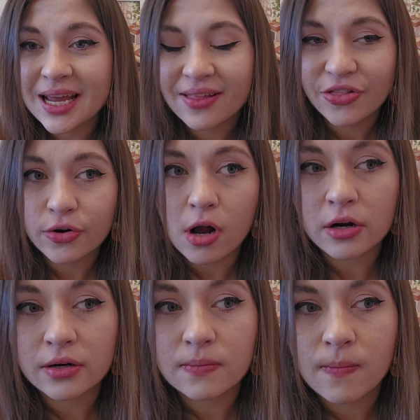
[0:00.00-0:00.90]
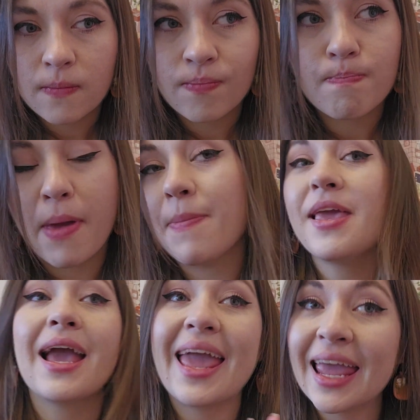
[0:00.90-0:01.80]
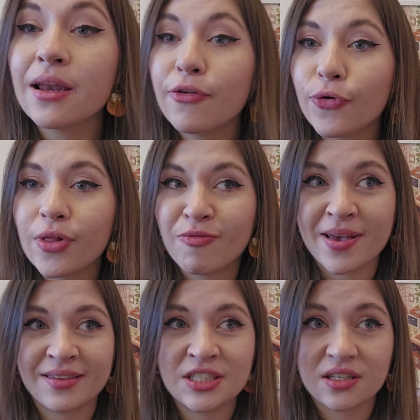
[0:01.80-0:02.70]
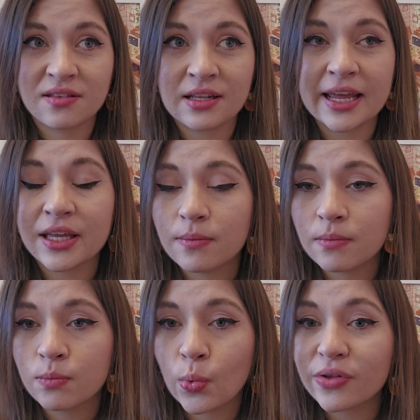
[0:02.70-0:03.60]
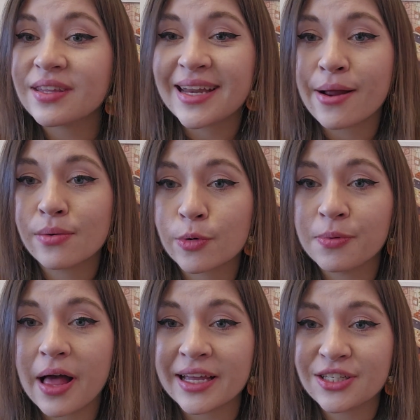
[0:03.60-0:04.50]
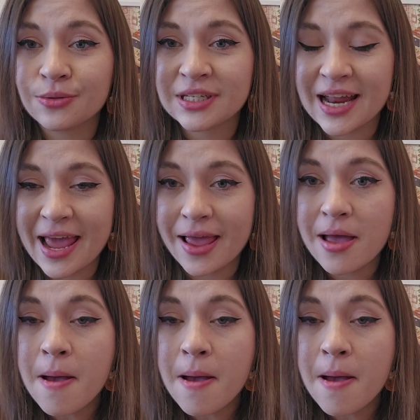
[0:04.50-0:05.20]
There are maybe a handful of messages that I will sit down and reply to today.